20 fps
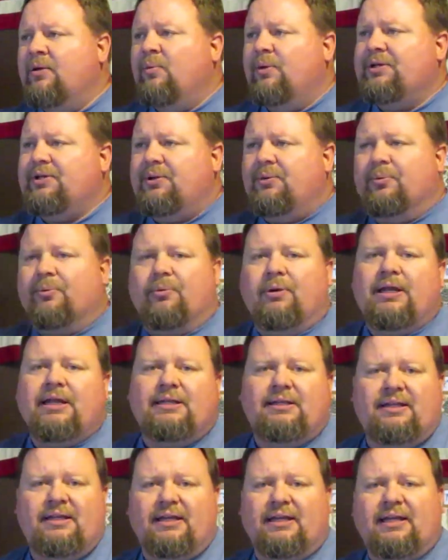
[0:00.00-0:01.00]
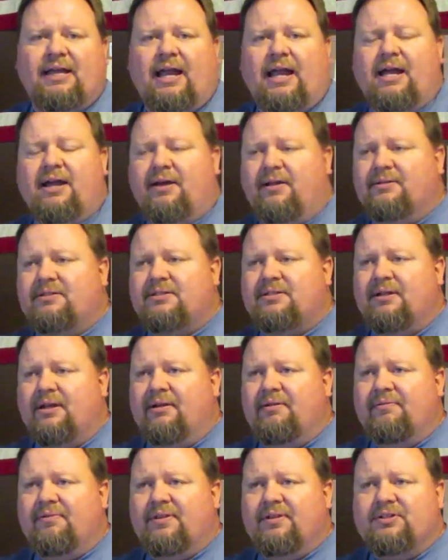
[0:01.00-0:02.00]
When you read the accounts
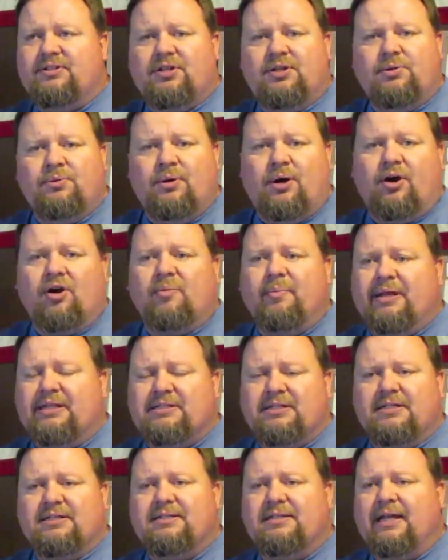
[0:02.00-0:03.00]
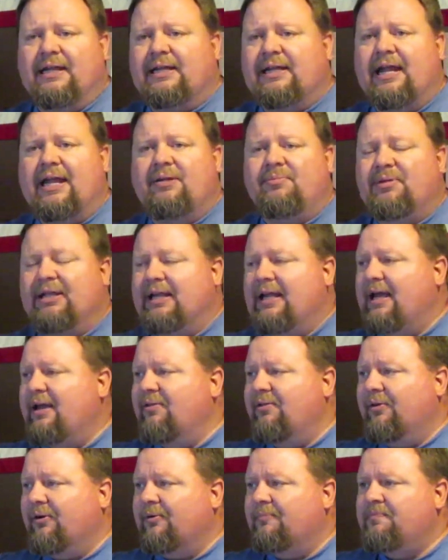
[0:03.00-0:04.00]
of the two armies as they came
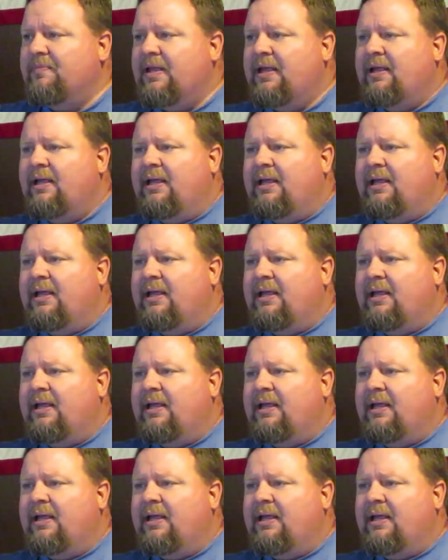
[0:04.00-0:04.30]
together,